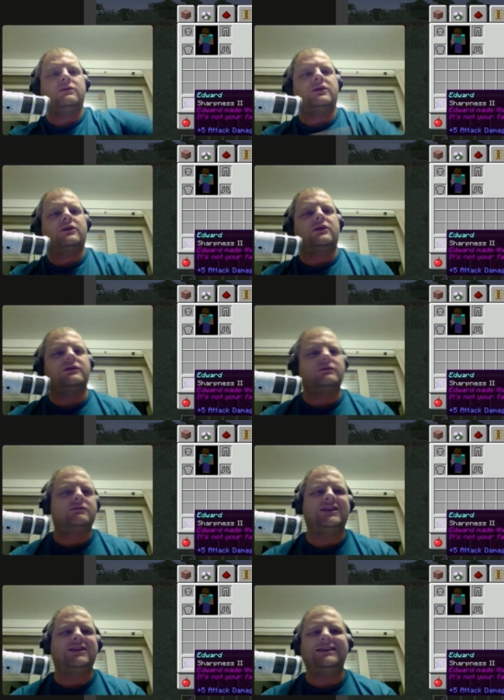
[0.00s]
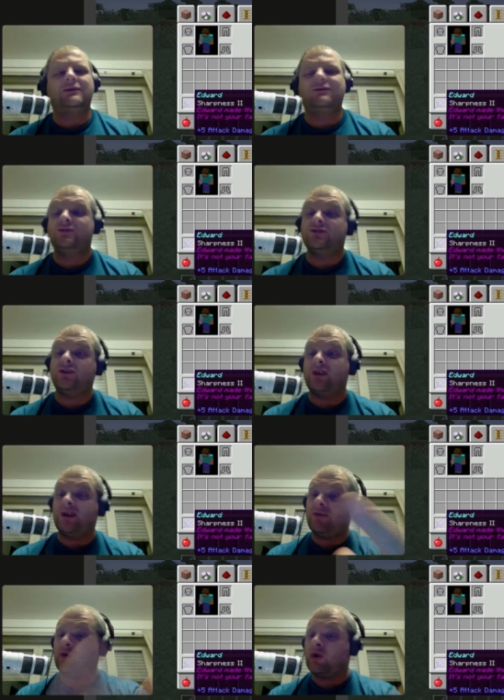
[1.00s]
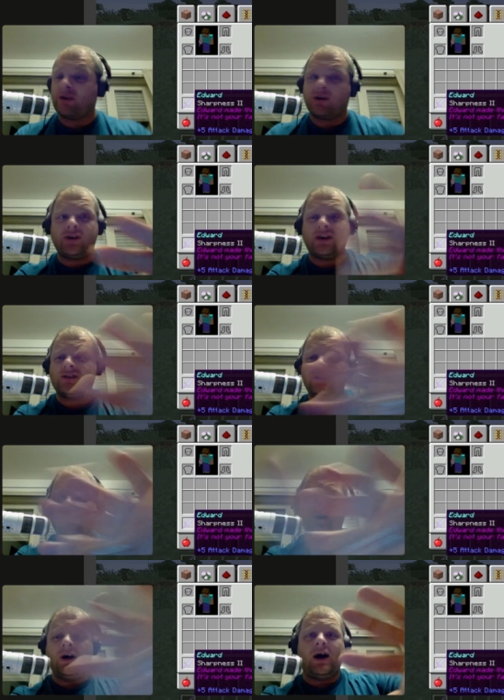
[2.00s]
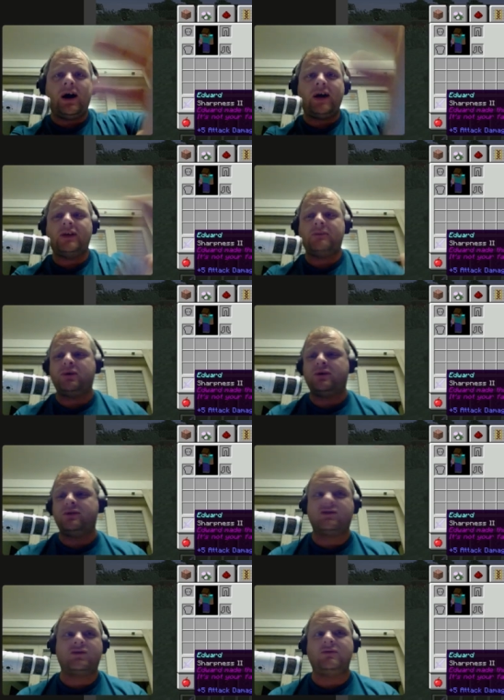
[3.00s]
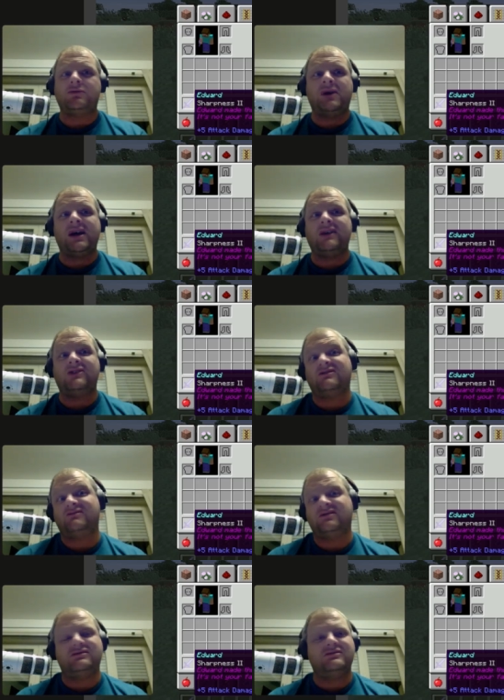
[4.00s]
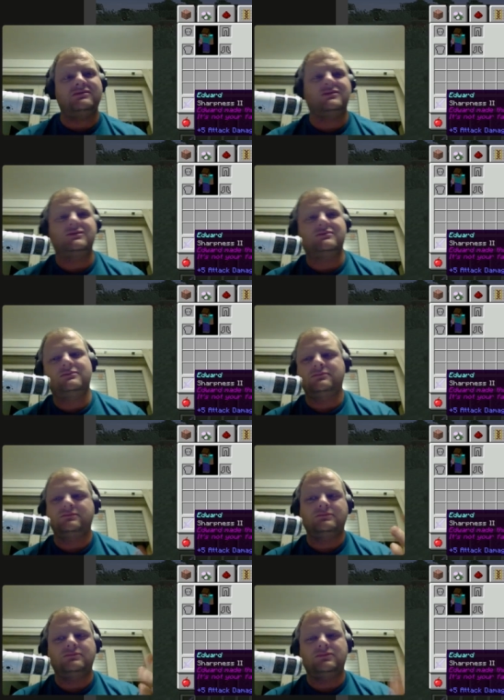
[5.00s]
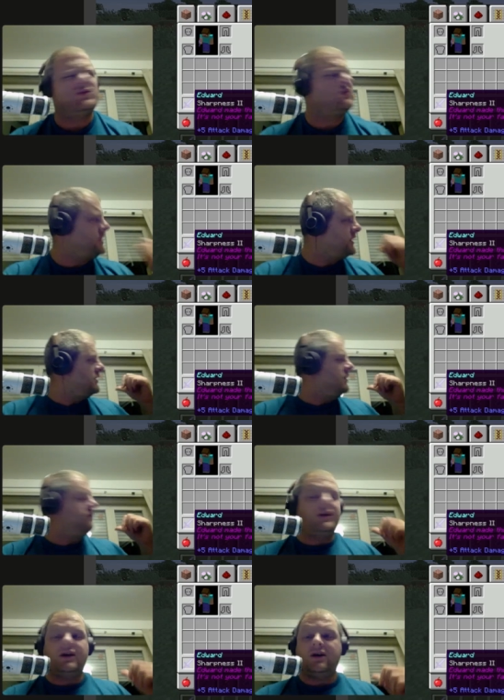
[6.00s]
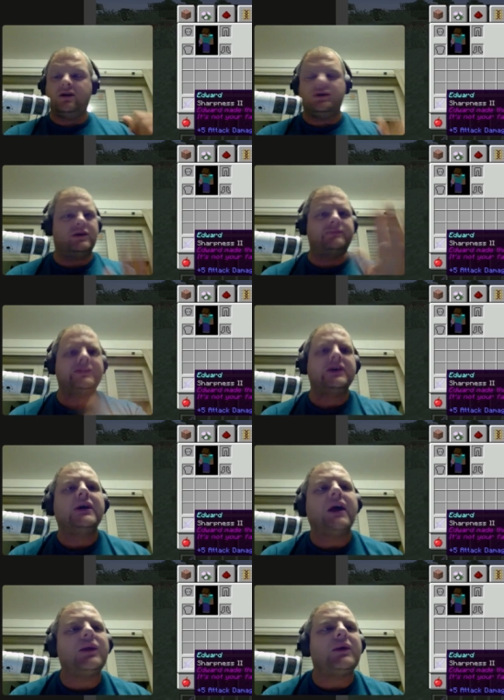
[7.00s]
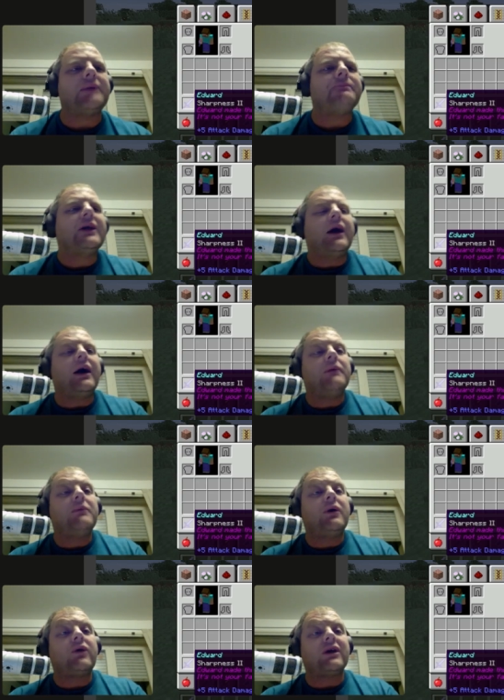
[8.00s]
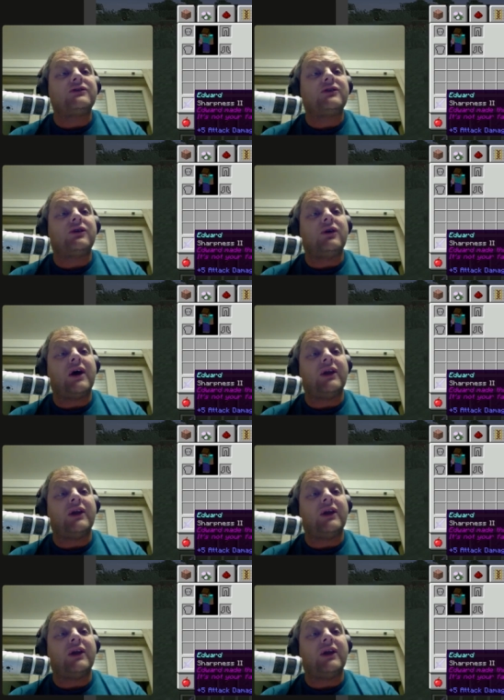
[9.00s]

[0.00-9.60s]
can't. Sorry, I forgot. I can't actually hide that part of the screen with my hands. You're not like over there, are you? No. Anyway, right. So, in